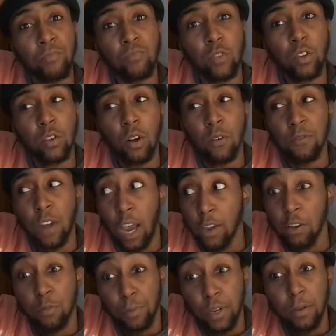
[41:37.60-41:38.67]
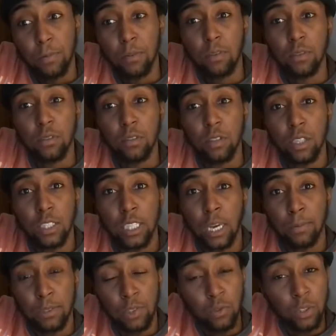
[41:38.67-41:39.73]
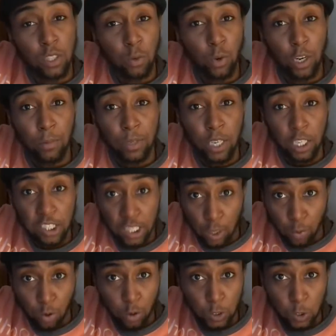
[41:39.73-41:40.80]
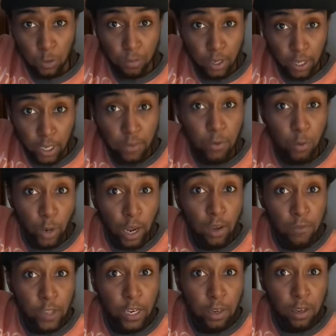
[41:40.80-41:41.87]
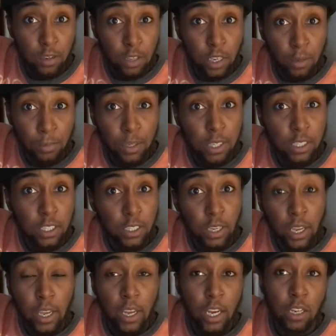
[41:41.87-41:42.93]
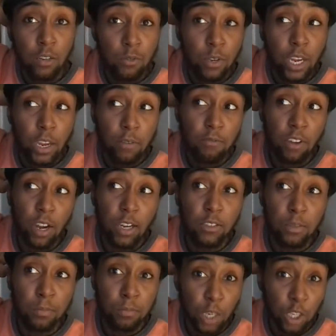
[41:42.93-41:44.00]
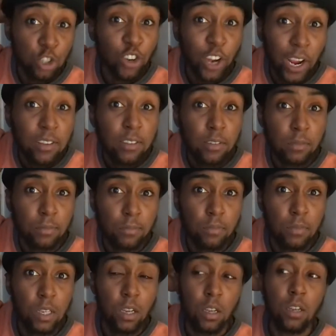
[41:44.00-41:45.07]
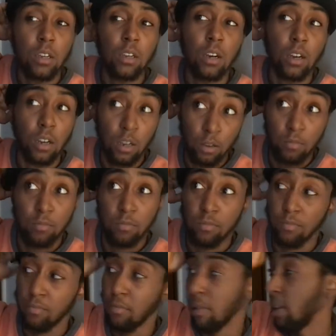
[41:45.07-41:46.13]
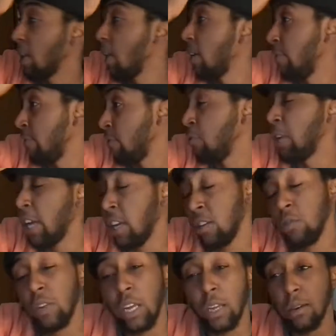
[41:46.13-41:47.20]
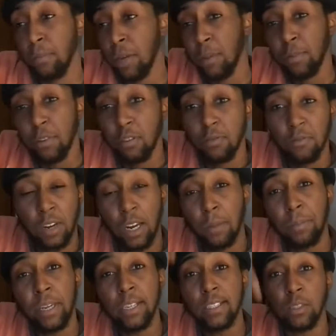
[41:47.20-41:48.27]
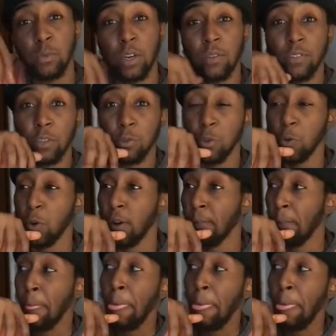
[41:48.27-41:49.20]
You know, find your people is absolutely a recommendation I will also make if you have that uh, that ability, and if you can't find them, attract them. Um, if you can't do that, then baby, you find peace or whatever you're doing.